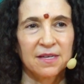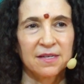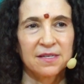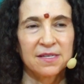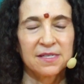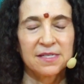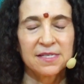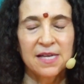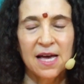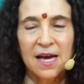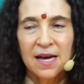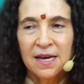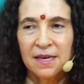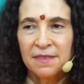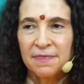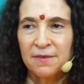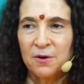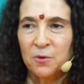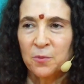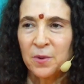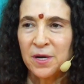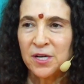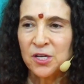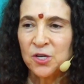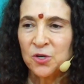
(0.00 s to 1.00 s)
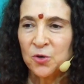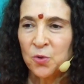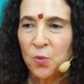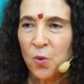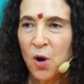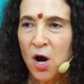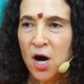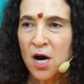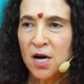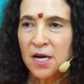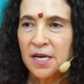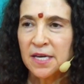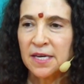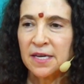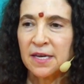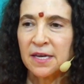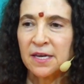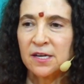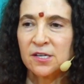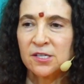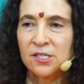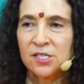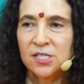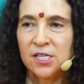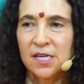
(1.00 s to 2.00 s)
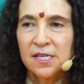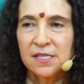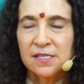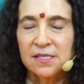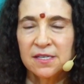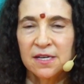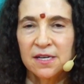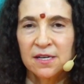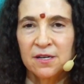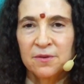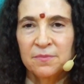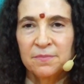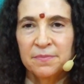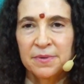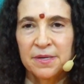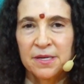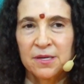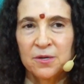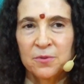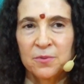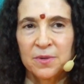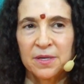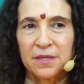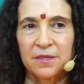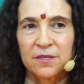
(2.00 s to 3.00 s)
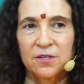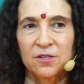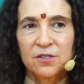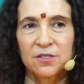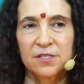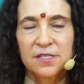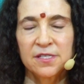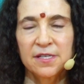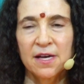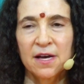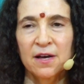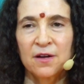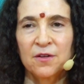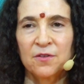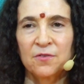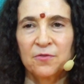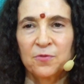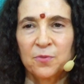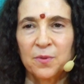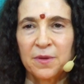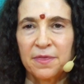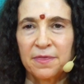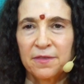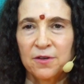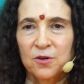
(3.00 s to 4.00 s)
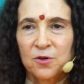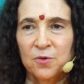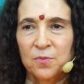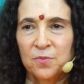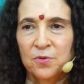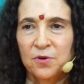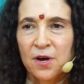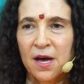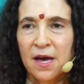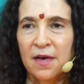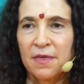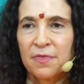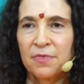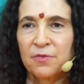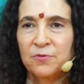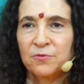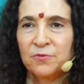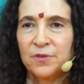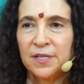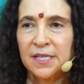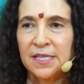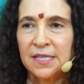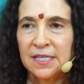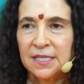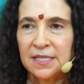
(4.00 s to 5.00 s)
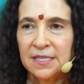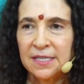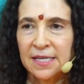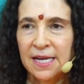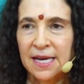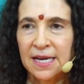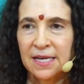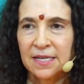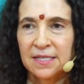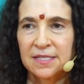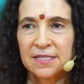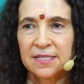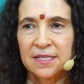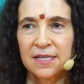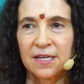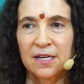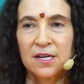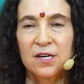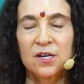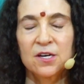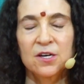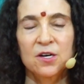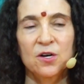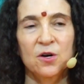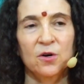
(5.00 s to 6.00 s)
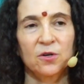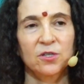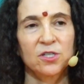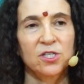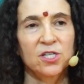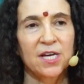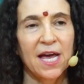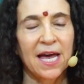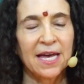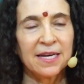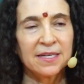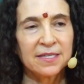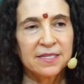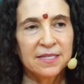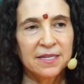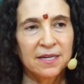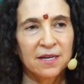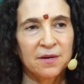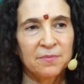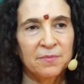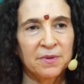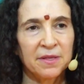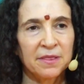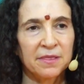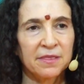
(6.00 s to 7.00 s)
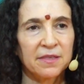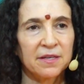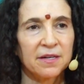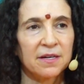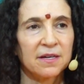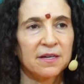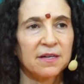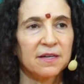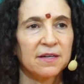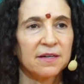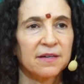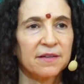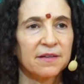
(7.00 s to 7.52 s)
Decide that when you're walking, you're just going to be with yourself, with your breath, reconnecting, or chanting a mantra.